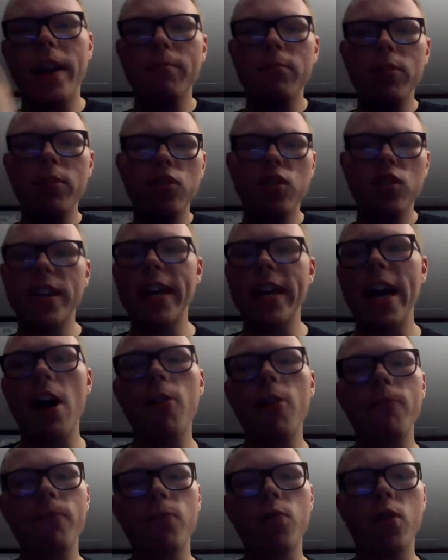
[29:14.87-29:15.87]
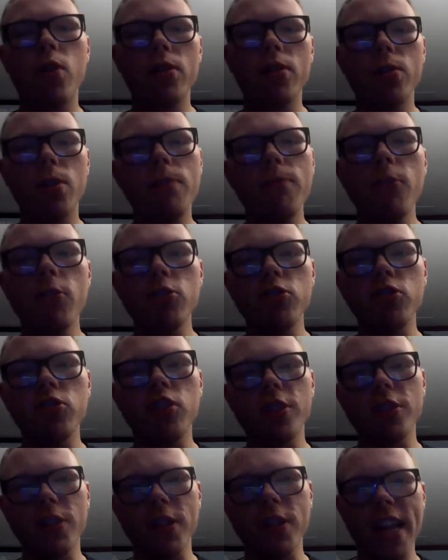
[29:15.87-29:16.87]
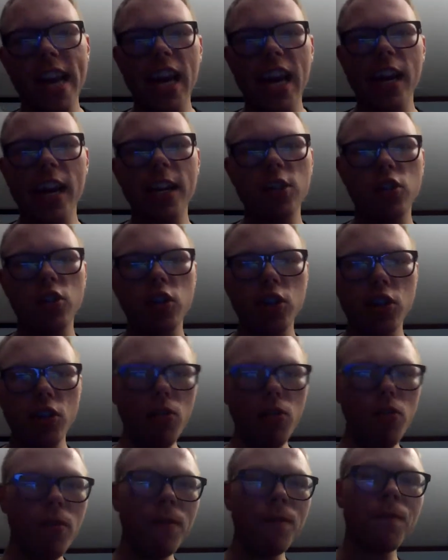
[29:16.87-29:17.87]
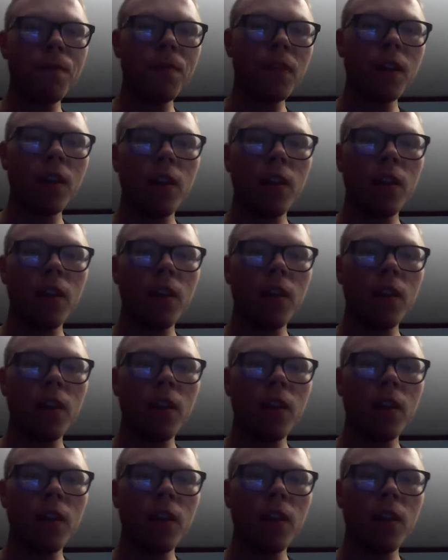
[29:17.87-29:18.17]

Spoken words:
I'm listening out for Norfolk Southern K82,